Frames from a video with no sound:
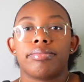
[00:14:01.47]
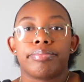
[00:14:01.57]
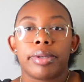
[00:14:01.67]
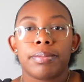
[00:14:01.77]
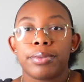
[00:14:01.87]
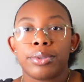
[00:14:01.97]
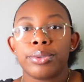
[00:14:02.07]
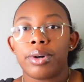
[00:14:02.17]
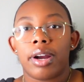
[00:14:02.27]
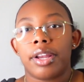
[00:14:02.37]
people
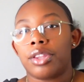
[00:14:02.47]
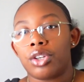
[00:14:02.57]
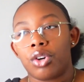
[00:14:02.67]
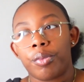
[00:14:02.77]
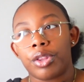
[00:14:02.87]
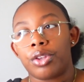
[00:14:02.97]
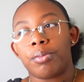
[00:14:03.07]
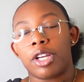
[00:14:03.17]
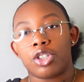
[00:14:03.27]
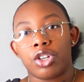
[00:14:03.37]
who are in the dorm with you,
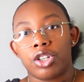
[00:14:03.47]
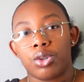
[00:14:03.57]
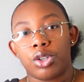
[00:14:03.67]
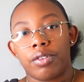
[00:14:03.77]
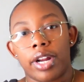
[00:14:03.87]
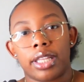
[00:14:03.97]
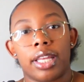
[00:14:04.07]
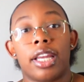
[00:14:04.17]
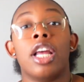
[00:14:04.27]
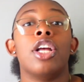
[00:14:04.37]
making sure you're doing the right
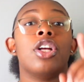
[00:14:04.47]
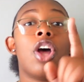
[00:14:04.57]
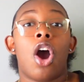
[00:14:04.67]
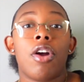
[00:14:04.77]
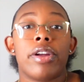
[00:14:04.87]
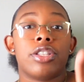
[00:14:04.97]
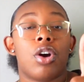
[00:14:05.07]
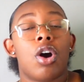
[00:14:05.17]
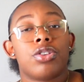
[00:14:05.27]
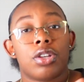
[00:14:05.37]
thing. The RAs are
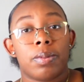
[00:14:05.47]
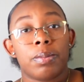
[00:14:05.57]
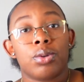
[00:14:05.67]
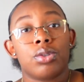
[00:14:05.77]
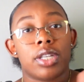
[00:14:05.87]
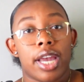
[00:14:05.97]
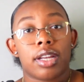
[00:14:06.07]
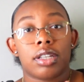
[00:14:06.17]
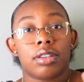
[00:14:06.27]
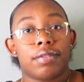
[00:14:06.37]
also the people who
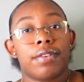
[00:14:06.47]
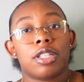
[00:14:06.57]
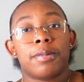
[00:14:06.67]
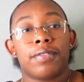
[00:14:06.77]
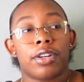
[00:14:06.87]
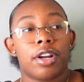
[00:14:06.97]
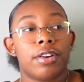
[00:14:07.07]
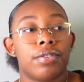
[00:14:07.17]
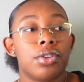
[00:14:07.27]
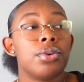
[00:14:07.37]
check the freshmen for
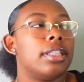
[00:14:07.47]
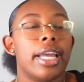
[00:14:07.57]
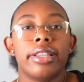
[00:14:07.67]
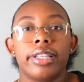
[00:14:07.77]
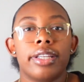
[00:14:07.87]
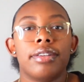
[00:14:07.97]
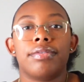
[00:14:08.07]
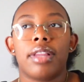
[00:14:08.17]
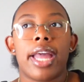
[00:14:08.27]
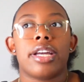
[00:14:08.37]
curfew. They
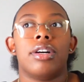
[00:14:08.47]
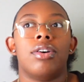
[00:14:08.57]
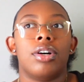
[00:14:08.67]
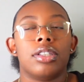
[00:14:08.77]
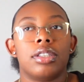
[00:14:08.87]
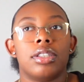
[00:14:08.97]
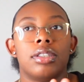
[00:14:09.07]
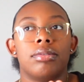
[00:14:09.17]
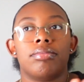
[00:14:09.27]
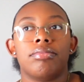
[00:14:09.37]
live like on
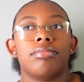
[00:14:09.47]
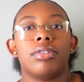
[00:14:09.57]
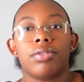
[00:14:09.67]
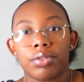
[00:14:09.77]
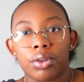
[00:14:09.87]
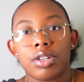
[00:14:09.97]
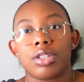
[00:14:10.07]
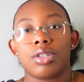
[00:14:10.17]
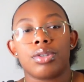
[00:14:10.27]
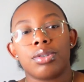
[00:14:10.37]
the
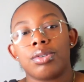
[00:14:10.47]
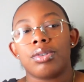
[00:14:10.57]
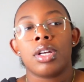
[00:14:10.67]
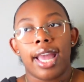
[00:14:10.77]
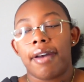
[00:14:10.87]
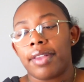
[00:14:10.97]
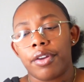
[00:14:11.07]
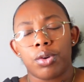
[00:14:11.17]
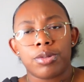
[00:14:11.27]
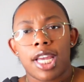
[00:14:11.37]
floors too. They have like
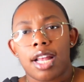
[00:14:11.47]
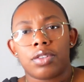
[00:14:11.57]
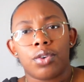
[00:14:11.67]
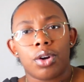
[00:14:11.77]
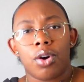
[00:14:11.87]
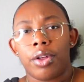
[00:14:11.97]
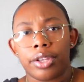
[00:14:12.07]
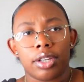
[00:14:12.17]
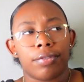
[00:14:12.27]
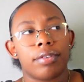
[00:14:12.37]
group chats for all the
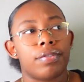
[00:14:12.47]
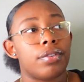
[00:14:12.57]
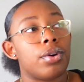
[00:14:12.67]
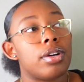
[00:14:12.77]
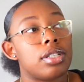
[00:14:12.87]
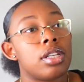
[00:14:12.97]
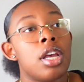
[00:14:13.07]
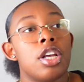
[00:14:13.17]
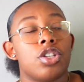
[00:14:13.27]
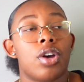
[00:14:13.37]
different floors.
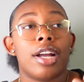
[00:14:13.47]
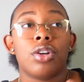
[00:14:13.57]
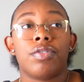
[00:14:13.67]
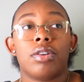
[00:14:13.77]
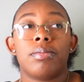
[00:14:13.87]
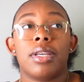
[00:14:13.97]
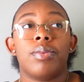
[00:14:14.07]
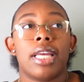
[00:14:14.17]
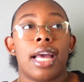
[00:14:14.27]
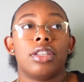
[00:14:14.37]
So I know for me,
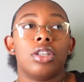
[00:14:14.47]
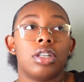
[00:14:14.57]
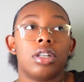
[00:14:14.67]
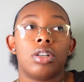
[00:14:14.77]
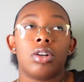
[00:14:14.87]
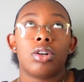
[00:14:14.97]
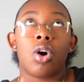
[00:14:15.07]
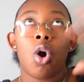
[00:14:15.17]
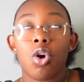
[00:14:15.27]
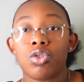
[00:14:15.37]
we had the
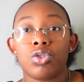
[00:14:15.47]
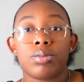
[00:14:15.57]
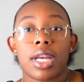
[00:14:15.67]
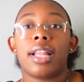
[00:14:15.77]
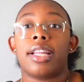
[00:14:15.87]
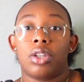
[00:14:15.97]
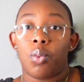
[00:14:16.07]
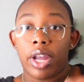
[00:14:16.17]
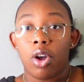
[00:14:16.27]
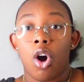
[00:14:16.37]
whole group chat, like the
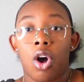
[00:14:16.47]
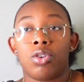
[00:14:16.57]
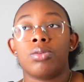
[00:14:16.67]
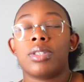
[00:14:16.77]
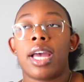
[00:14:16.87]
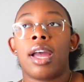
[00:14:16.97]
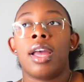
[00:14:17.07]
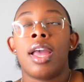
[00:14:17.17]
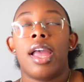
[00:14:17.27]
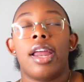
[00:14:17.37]
Whitehall group chat,
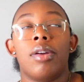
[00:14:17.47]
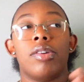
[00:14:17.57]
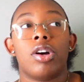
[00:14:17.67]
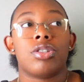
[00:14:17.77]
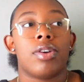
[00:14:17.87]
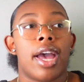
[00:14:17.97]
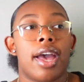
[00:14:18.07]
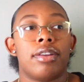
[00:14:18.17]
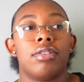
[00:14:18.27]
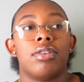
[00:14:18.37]
and then we also
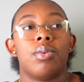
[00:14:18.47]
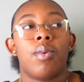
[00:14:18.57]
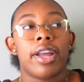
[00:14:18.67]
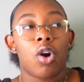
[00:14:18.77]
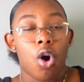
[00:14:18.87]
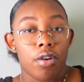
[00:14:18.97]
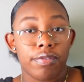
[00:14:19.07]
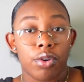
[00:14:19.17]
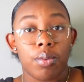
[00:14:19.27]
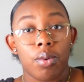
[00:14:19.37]
had Whitehall
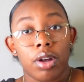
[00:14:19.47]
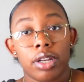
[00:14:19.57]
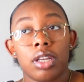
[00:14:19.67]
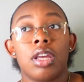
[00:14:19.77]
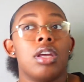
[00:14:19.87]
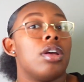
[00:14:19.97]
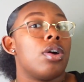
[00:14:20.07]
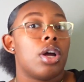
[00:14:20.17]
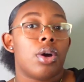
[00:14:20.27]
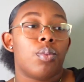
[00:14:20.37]
floor 1,
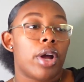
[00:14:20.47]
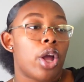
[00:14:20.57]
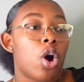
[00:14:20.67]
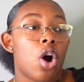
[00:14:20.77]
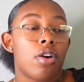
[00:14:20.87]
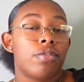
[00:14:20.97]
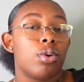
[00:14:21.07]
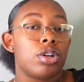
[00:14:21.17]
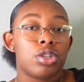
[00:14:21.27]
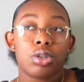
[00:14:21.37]
Whitehall
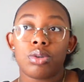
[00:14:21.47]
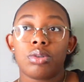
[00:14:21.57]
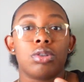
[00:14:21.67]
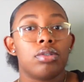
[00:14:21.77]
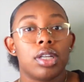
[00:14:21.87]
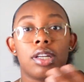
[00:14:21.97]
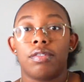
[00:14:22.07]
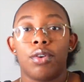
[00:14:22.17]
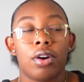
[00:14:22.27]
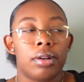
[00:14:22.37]
floor 2, 3,
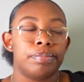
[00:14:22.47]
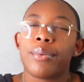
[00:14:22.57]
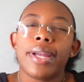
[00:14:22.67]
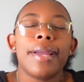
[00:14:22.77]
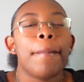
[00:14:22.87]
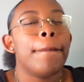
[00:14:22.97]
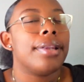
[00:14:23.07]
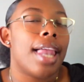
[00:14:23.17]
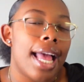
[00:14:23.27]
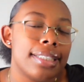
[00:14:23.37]
4. Bring
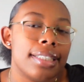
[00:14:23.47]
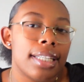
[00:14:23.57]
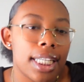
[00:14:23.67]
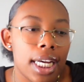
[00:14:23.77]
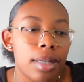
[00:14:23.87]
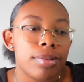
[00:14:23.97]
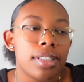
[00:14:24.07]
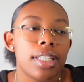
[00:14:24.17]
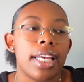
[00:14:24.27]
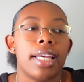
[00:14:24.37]
plastic
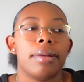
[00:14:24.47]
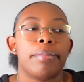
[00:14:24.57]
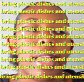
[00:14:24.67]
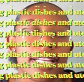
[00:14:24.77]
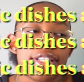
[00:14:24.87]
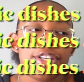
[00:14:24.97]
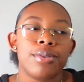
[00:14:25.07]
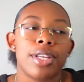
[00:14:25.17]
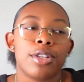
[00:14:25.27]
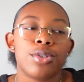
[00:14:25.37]
cups and plastic
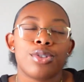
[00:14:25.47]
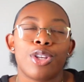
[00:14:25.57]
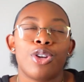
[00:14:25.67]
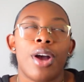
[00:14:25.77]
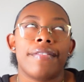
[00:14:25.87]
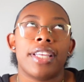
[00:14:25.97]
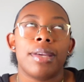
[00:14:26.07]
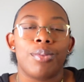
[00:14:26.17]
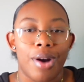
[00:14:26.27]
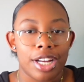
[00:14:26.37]
utensils so you don't have to
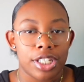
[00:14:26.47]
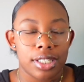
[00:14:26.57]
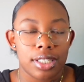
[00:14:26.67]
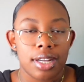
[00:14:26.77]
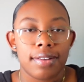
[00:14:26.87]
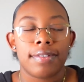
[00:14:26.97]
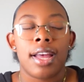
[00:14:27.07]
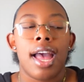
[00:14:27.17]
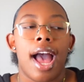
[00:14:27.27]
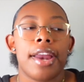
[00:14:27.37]
keep washing stuff.
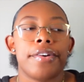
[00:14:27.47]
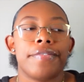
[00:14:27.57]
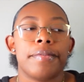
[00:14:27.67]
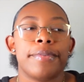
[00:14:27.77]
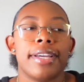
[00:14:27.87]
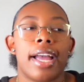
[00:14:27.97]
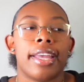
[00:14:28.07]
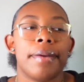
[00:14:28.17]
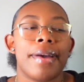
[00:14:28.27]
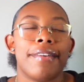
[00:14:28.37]
I know for me, I
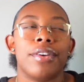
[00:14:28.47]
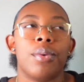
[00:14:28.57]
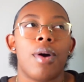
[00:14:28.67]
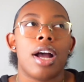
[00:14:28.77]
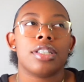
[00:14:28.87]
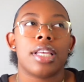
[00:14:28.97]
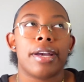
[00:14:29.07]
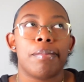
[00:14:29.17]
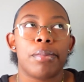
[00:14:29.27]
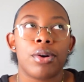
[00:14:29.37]
kept having to wash
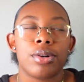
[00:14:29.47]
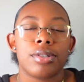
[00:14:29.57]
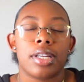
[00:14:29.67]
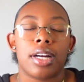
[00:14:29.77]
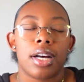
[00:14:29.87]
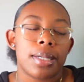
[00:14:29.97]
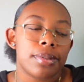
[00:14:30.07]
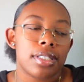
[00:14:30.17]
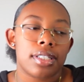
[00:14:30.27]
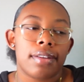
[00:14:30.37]
like bowls and cups
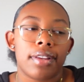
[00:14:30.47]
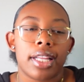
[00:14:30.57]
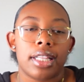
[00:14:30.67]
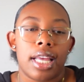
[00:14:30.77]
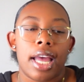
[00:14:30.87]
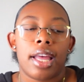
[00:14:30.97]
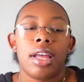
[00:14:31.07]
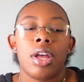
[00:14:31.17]
and stuff like that,